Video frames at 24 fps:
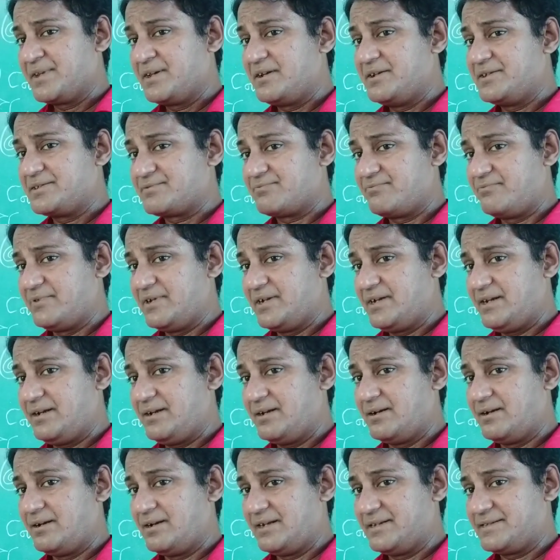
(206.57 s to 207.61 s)
is very
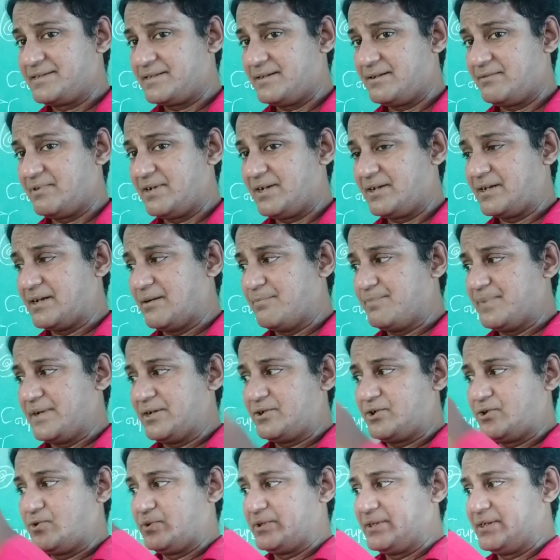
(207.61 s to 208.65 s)
lesser when
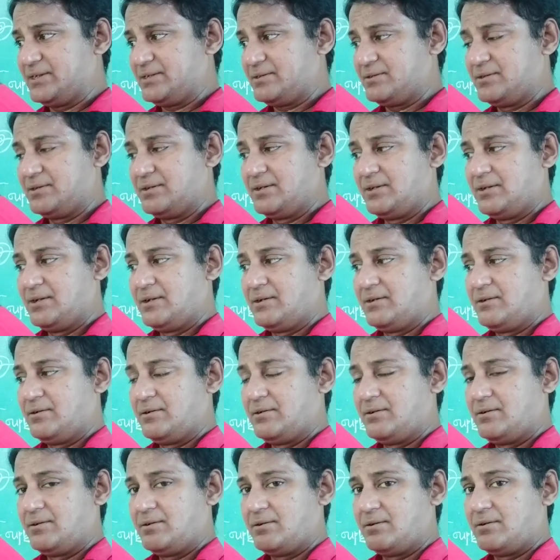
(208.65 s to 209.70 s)
compared to the
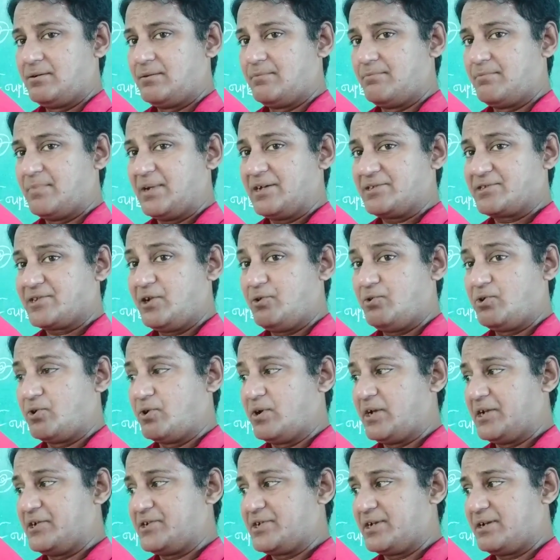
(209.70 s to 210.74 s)
mass due to
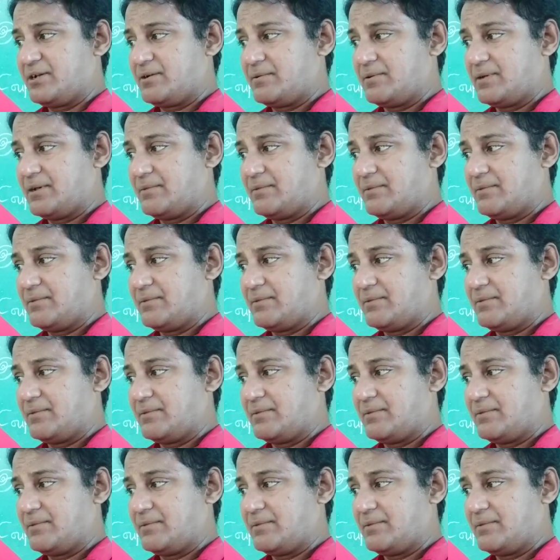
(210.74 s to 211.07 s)
rotation